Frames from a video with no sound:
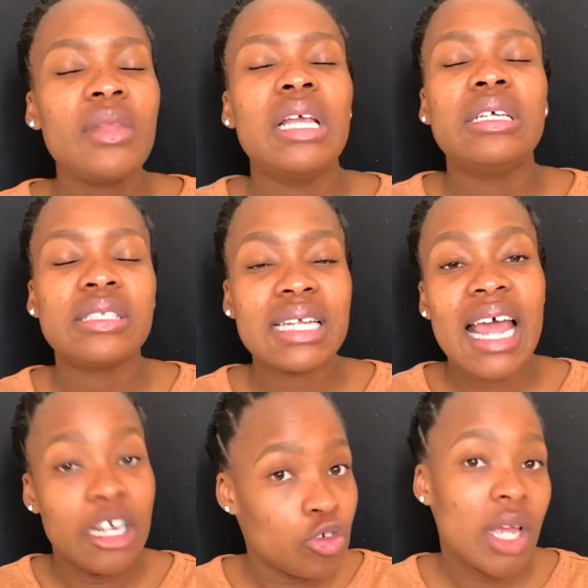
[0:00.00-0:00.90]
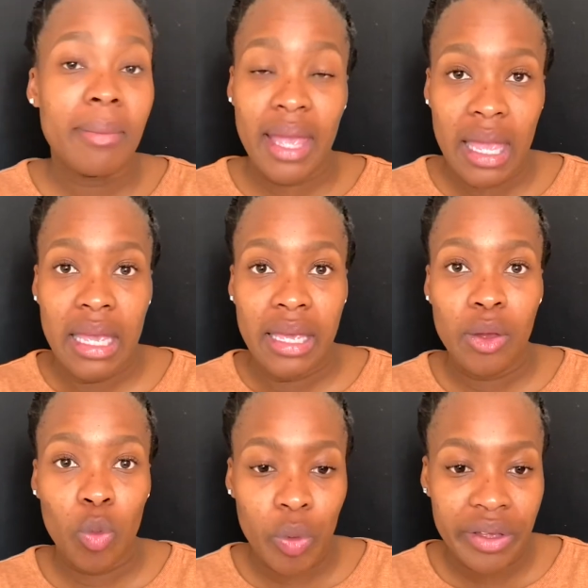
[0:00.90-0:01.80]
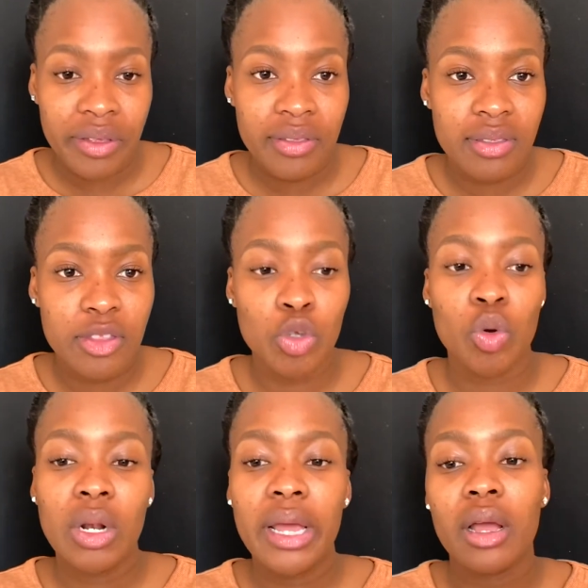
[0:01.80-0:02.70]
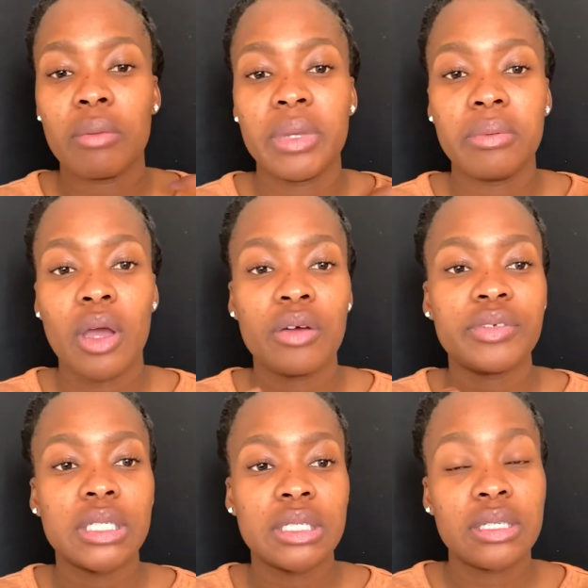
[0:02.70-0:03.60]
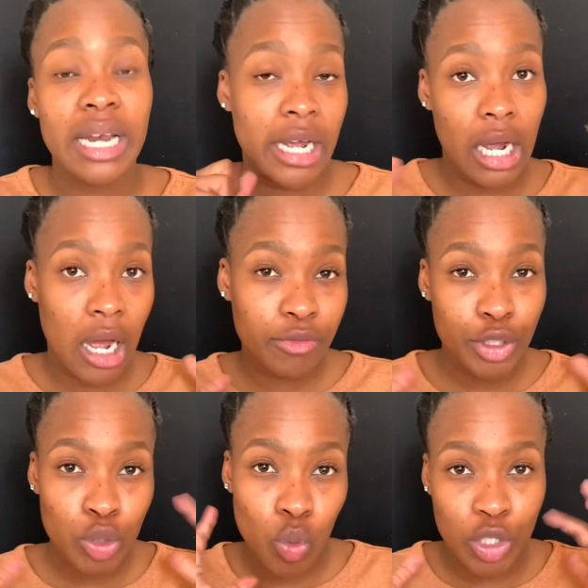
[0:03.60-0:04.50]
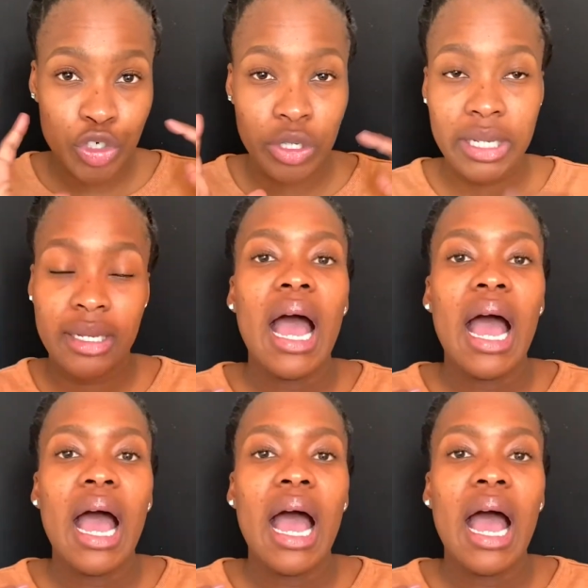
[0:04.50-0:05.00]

is that I dry my hair with you know like maybe after like after you wash your hair,